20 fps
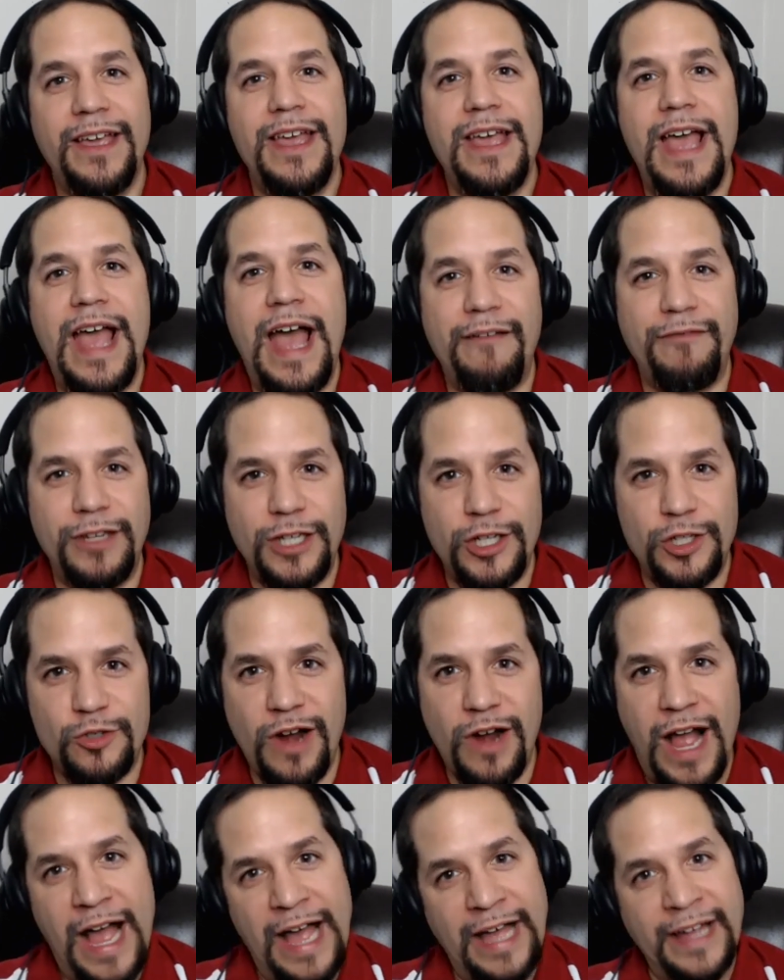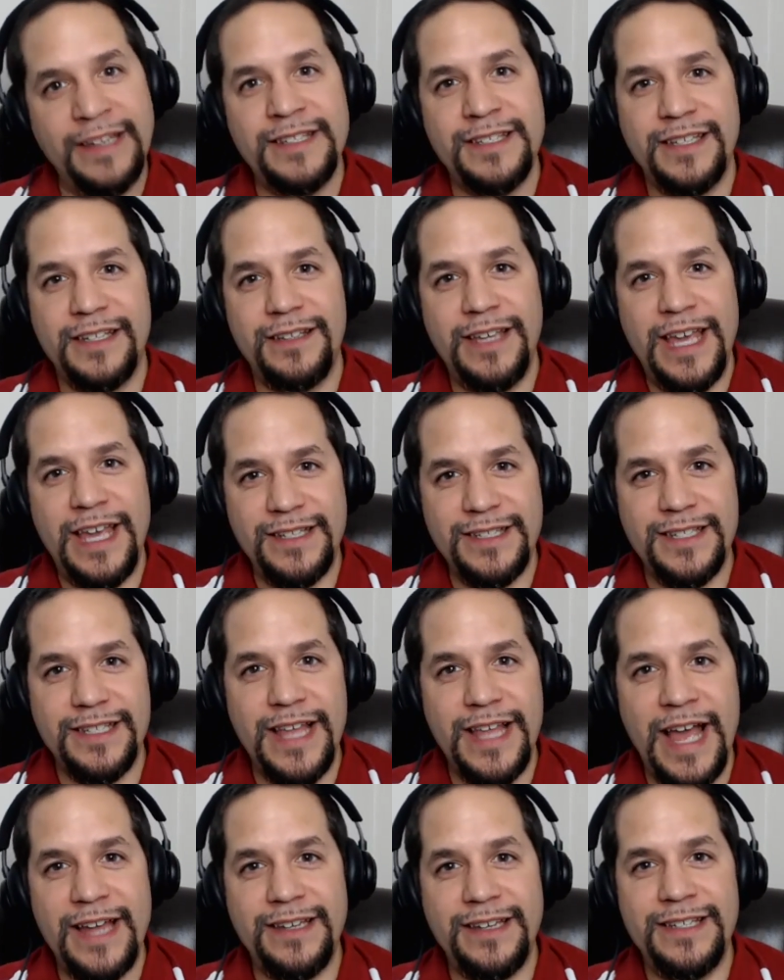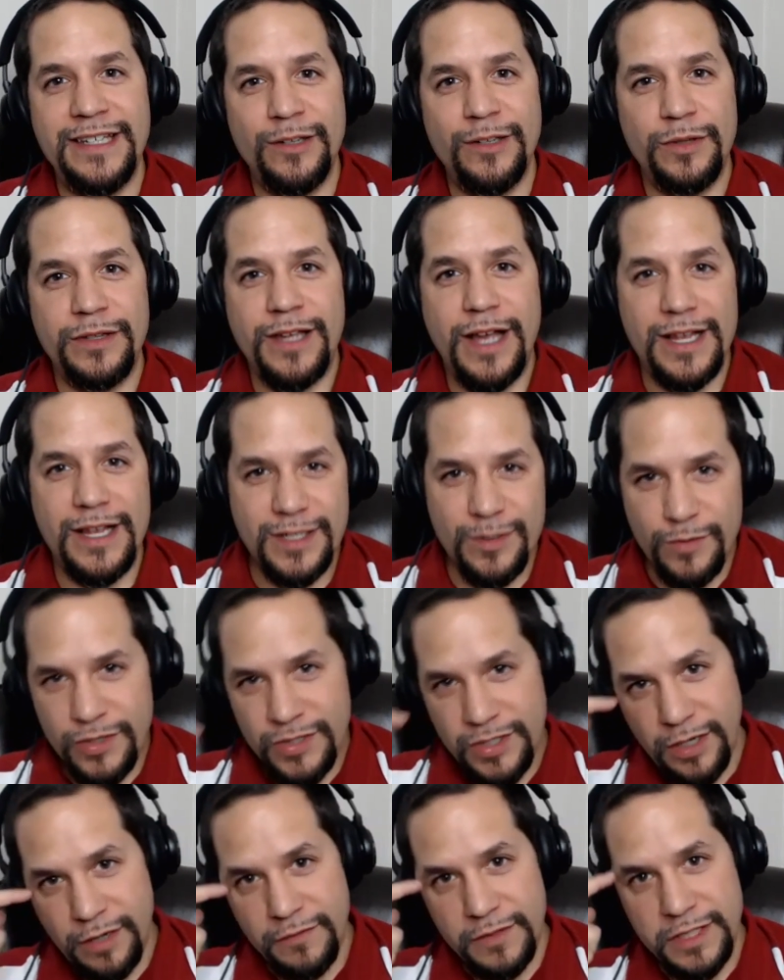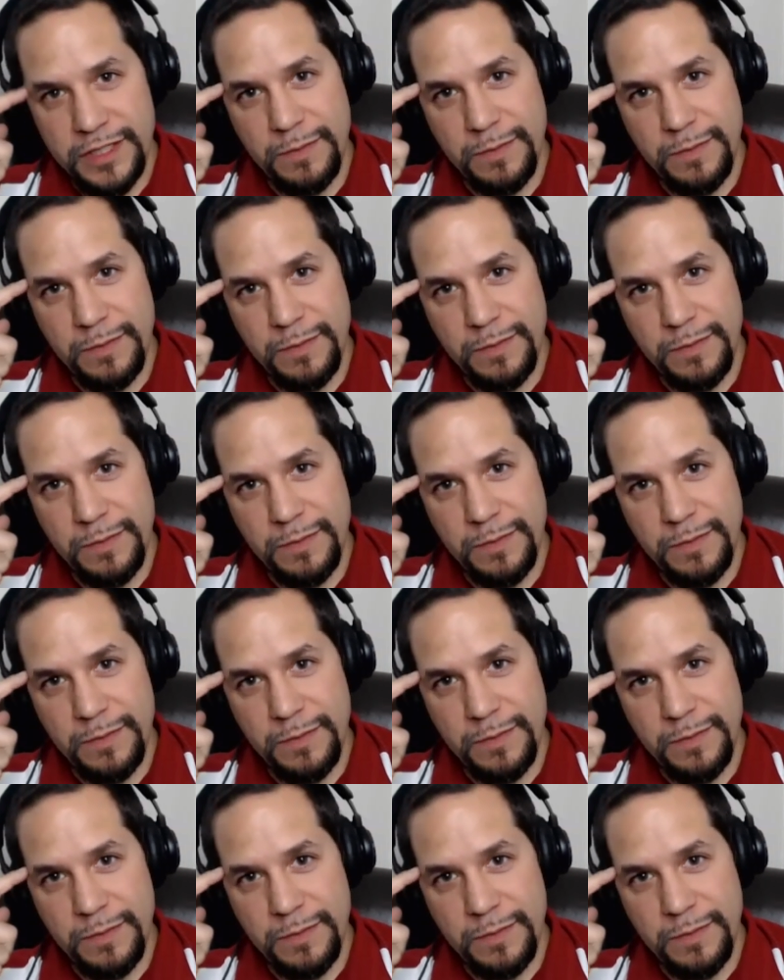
having to try to cancel that and deal with customer service.